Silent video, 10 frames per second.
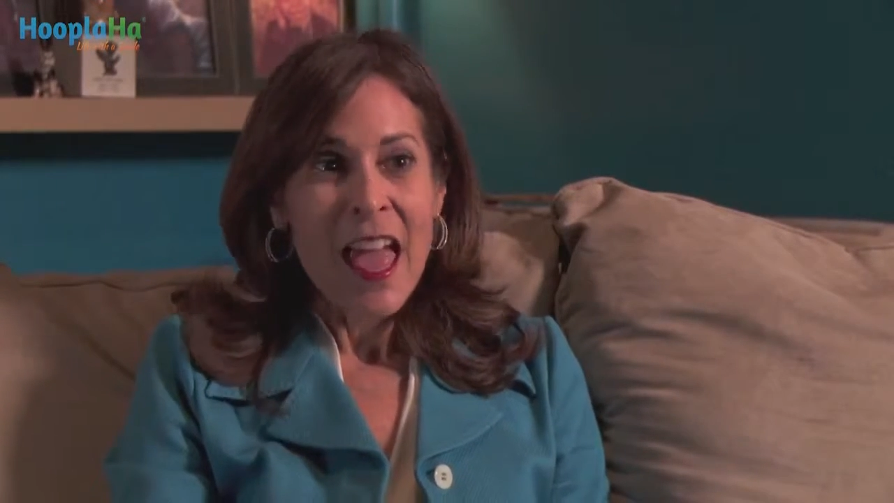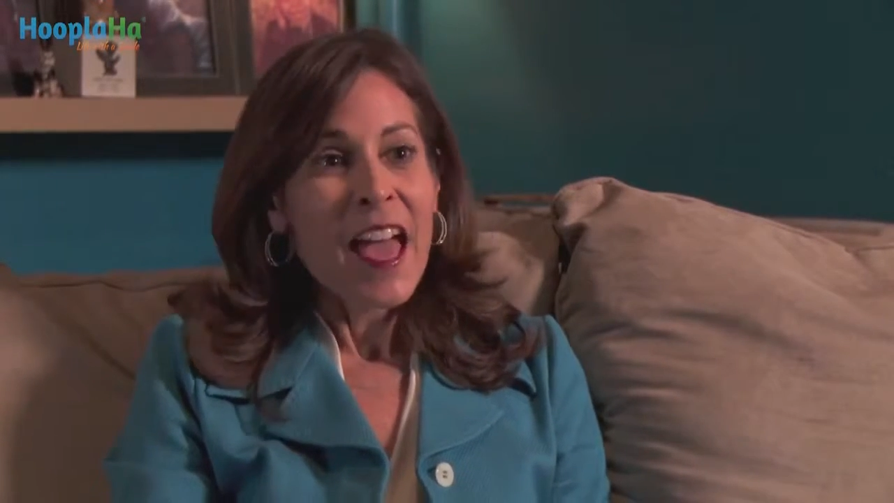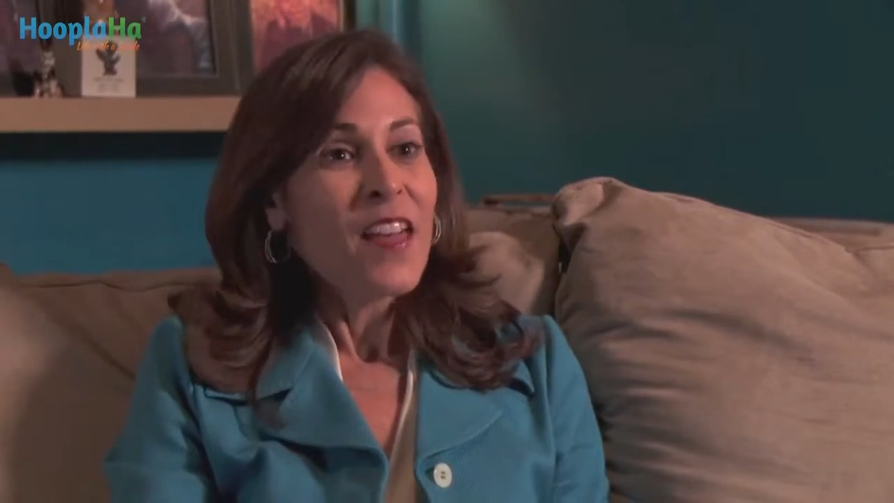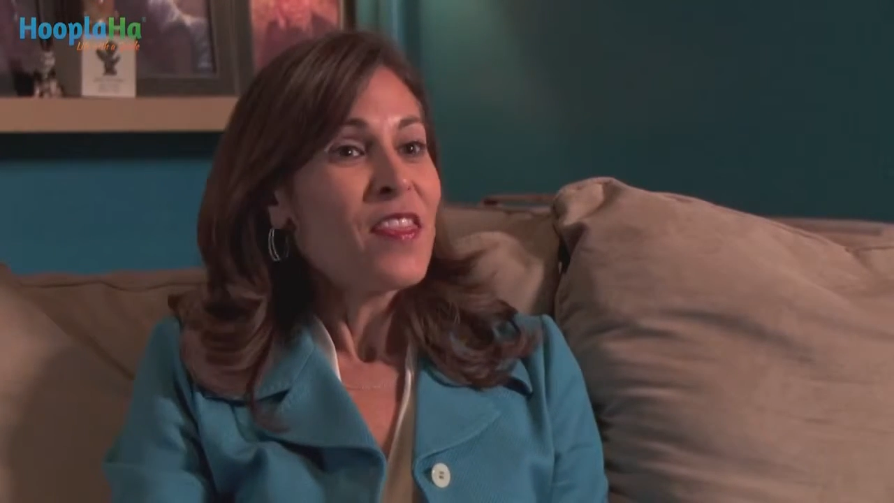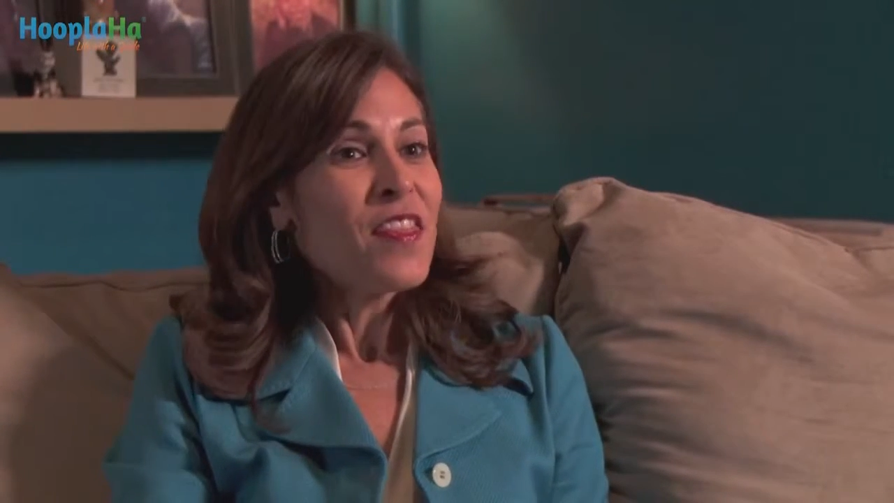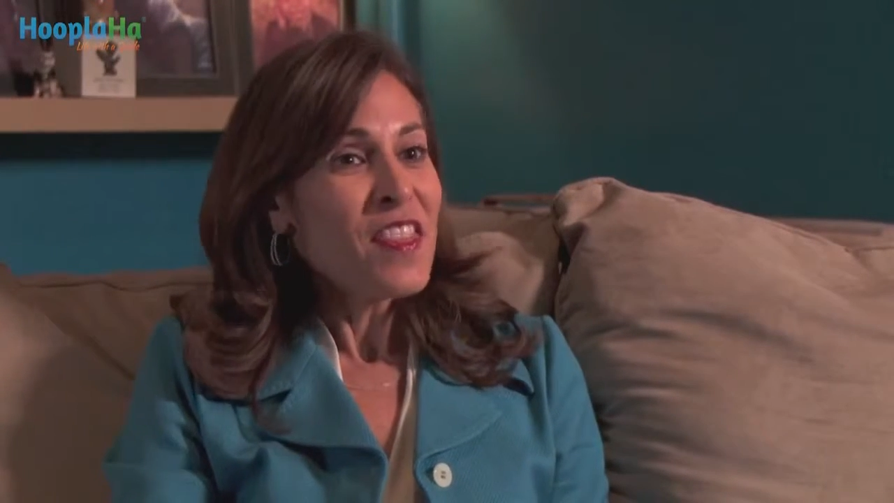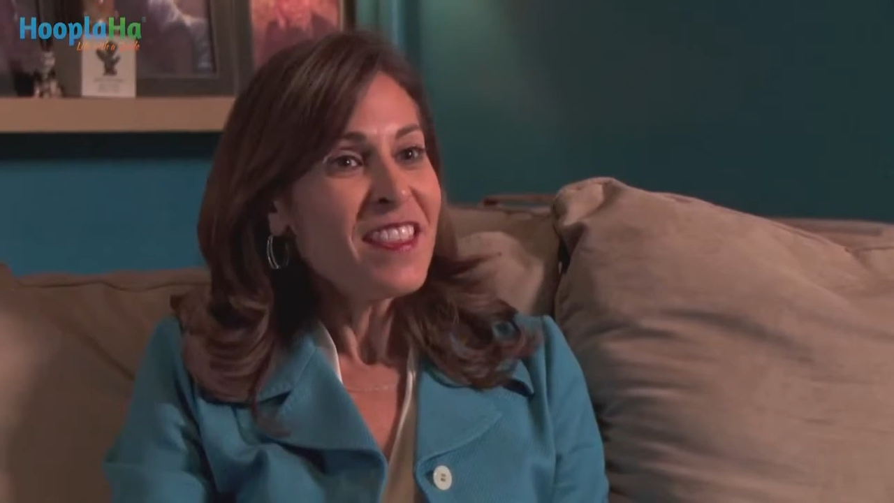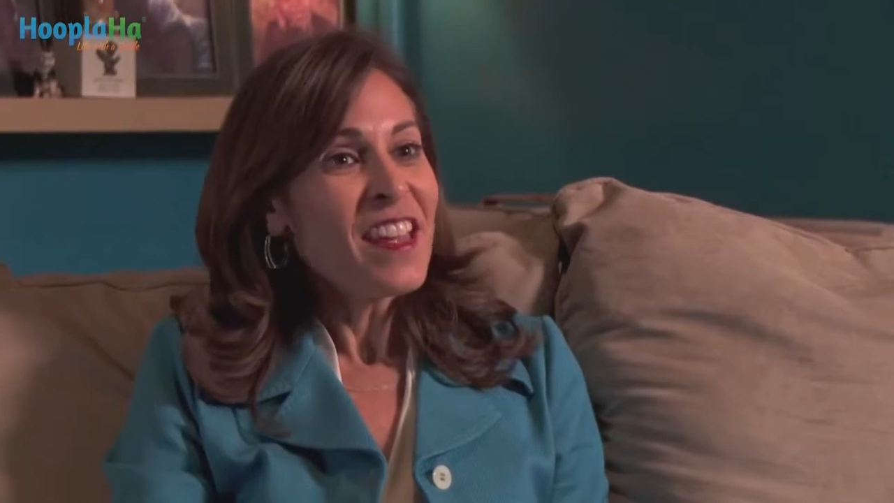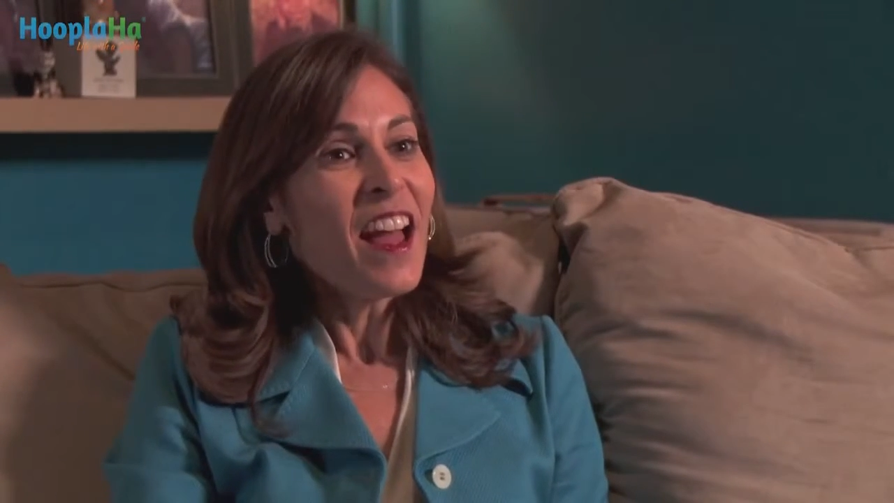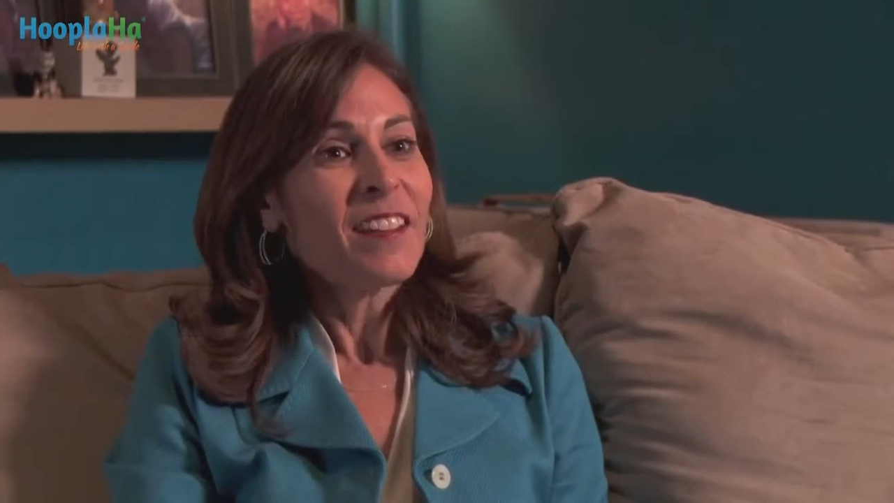And the thing
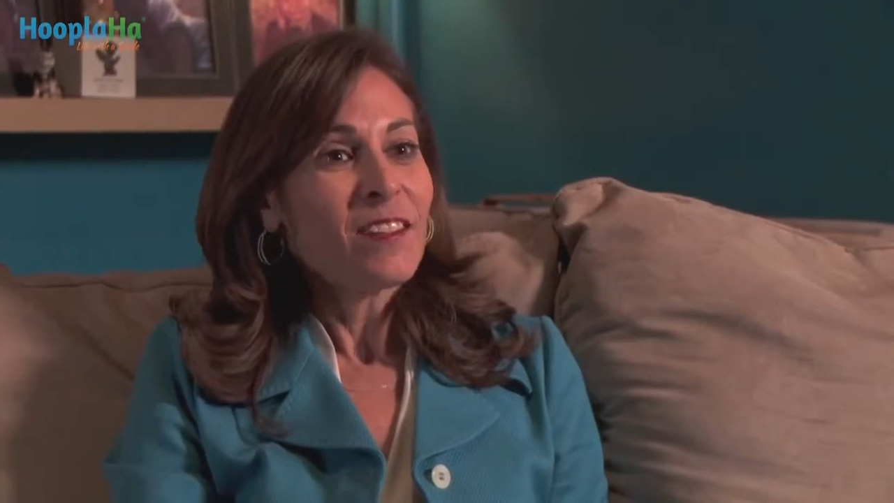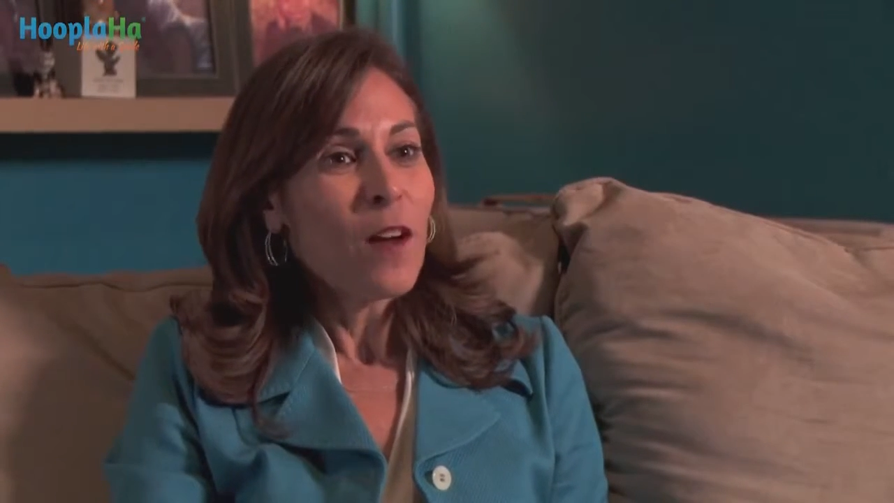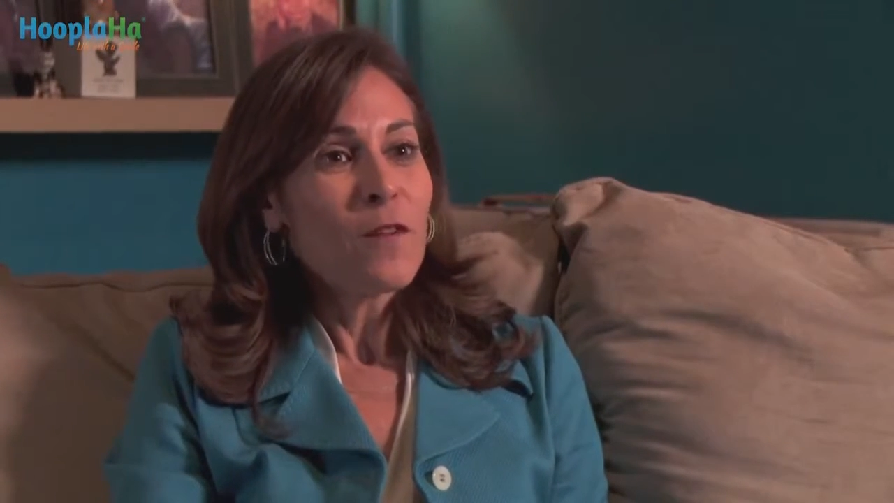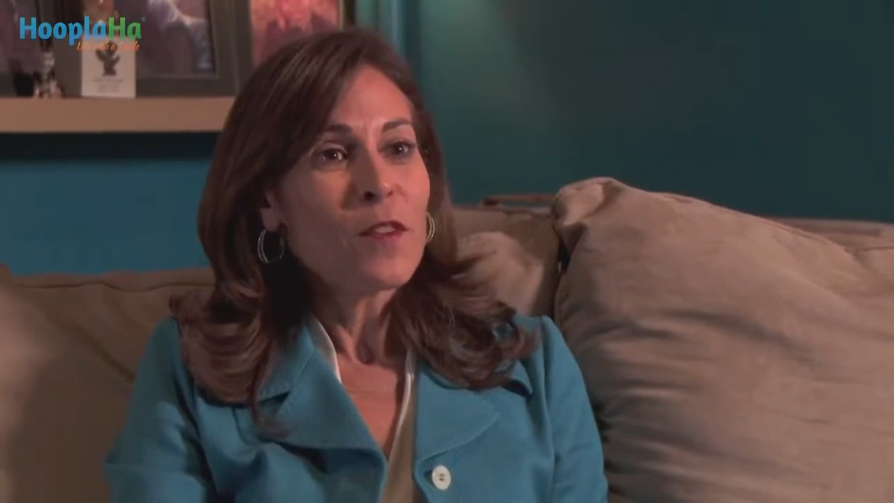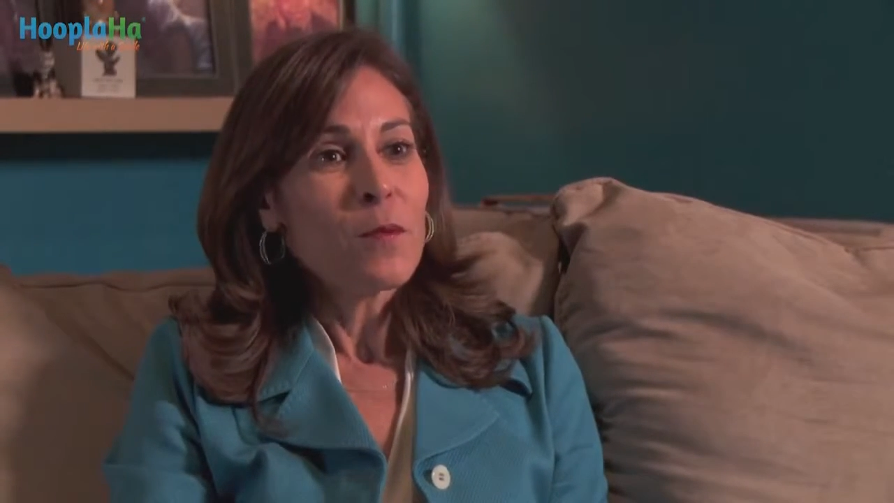that I love the